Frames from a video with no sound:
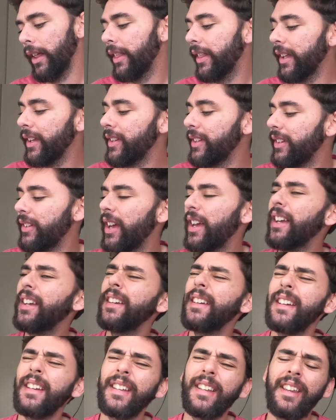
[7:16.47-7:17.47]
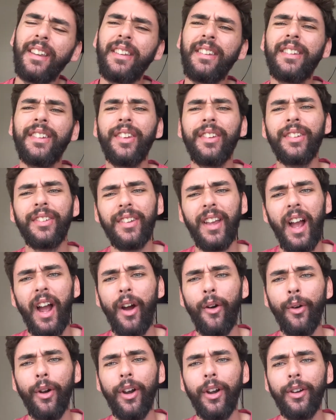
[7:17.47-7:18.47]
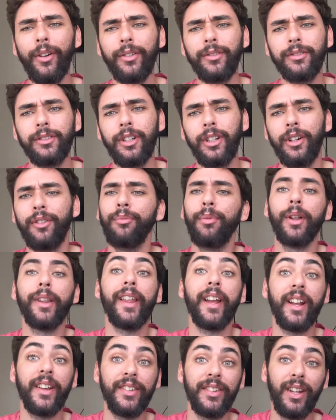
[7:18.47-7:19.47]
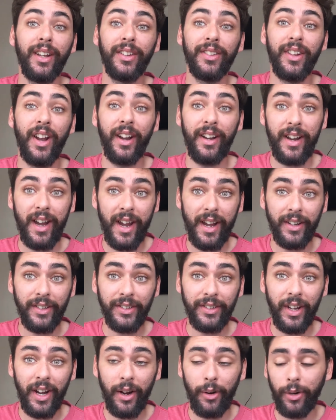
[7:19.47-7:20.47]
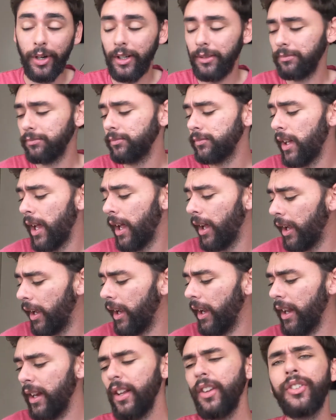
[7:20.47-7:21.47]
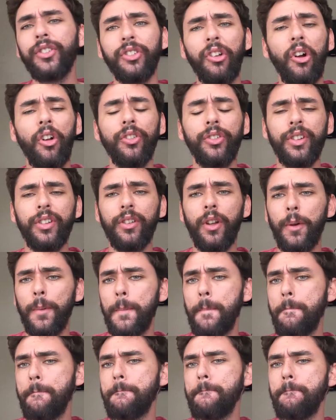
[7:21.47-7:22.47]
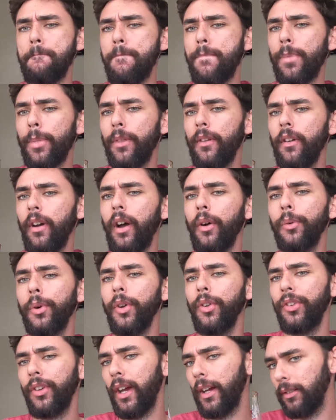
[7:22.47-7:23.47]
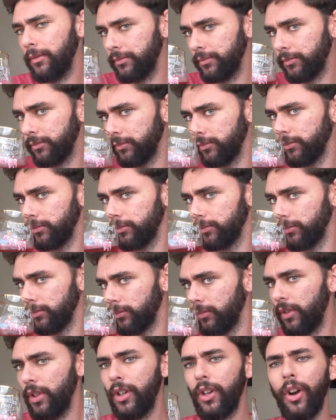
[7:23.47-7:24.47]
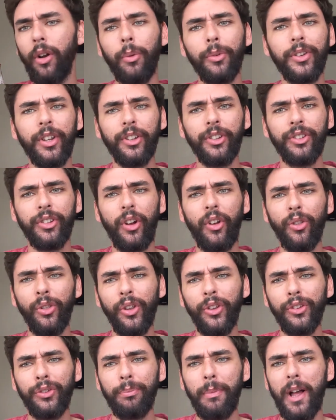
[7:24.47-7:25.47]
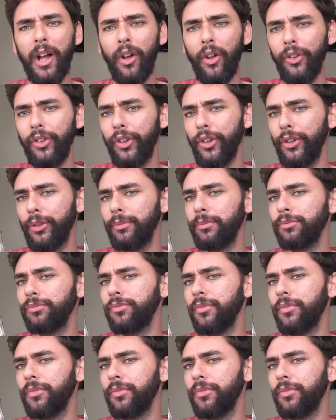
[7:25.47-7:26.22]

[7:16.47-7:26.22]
This is sour, but like I said, it's not a sour. It is salty, though, I will say. You can almost get salt in the smell, too.